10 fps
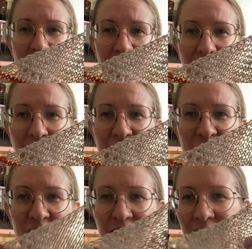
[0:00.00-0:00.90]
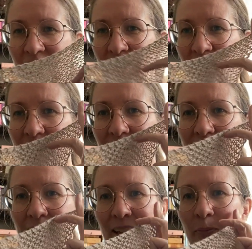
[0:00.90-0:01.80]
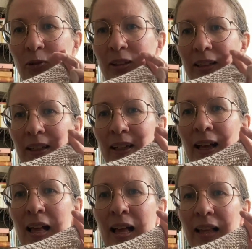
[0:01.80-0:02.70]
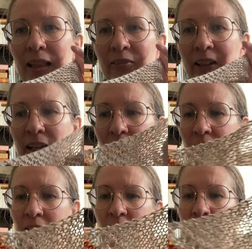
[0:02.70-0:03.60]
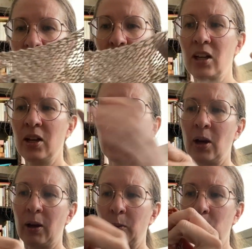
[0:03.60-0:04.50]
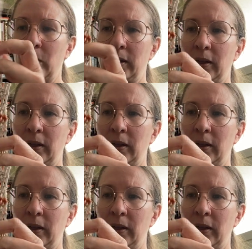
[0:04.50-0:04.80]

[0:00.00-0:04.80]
thing to knit on, and I'm really loving how it looks. When